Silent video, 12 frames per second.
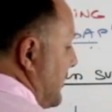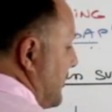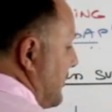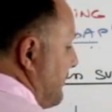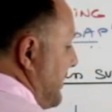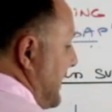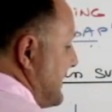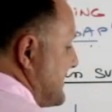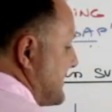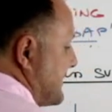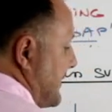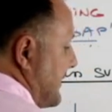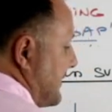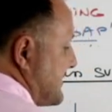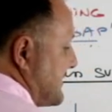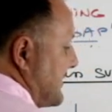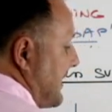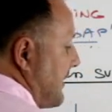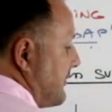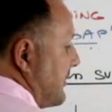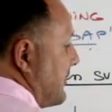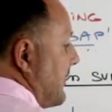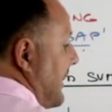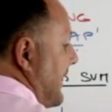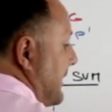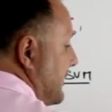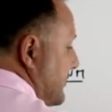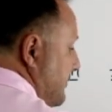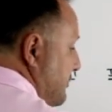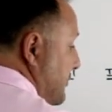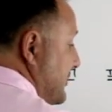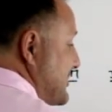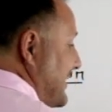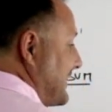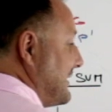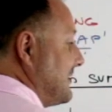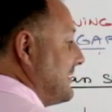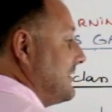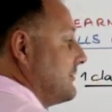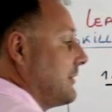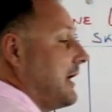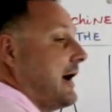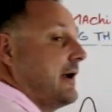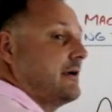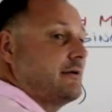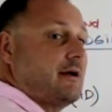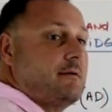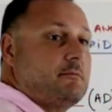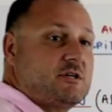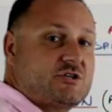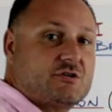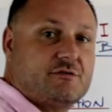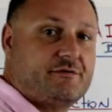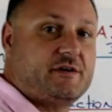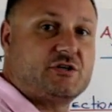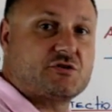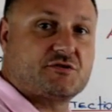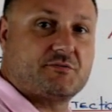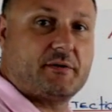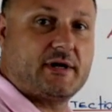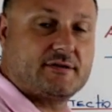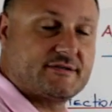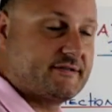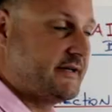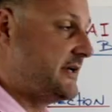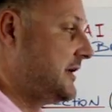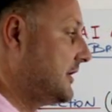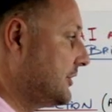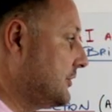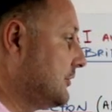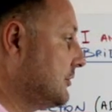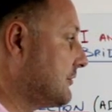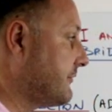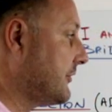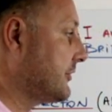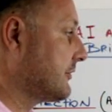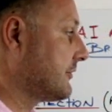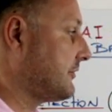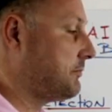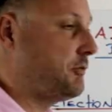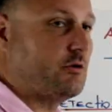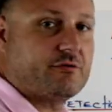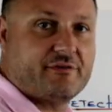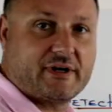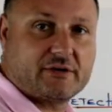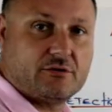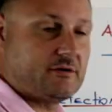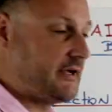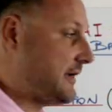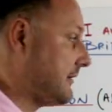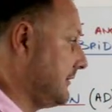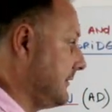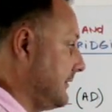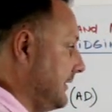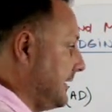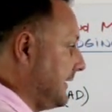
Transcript: base scenario and you project it into higher dimension feature space. You look for your support vector there,